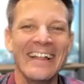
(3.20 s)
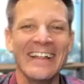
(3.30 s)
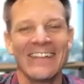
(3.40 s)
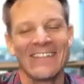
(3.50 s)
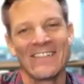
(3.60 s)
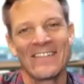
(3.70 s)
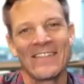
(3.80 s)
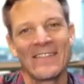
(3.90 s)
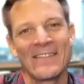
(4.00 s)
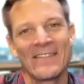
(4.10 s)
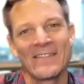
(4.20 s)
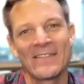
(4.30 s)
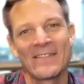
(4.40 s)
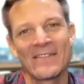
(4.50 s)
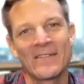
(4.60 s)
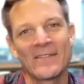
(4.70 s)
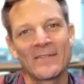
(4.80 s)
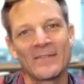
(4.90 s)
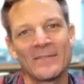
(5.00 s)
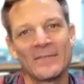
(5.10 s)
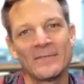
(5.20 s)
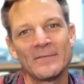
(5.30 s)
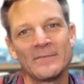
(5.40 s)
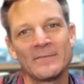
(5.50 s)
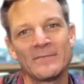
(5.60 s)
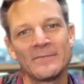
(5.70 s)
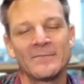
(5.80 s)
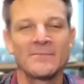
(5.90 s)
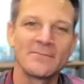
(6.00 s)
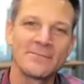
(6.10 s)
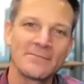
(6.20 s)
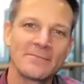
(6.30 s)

The person shown says nothing.